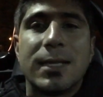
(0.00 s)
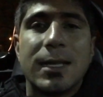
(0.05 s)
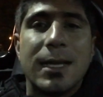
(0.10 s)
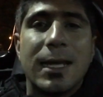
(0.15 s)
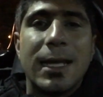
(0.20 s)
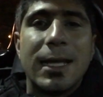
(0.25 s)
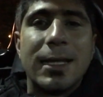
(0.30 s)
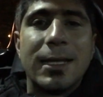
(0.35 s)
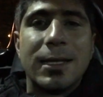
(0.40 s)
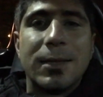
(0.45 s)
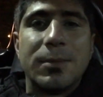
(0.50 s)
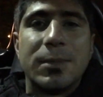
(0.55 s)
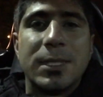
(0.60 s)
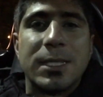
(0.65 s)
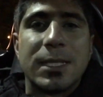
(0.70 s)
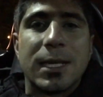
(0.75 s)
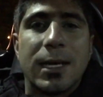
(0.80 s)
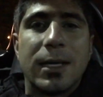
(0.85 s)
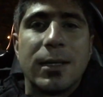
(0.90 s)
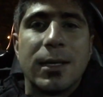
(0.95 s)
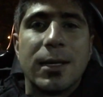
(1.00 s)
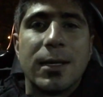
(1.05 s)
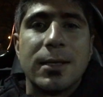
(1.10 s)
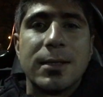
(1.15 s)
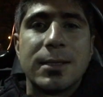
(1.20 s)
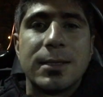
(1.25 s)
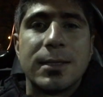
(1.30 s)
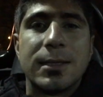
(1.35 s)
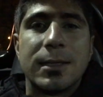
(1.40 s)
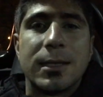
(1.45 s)
a lady beside
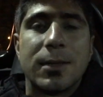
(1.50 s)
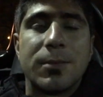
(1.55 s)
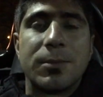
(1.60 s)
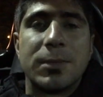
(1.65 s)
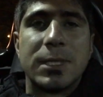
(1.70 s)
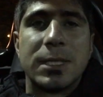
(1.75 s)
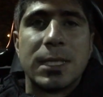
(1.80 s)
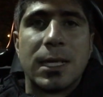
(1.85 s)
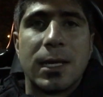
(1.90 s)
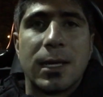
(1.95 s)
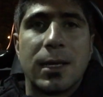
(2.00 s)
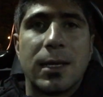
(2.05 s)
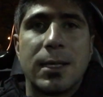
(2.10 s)
us sitting beside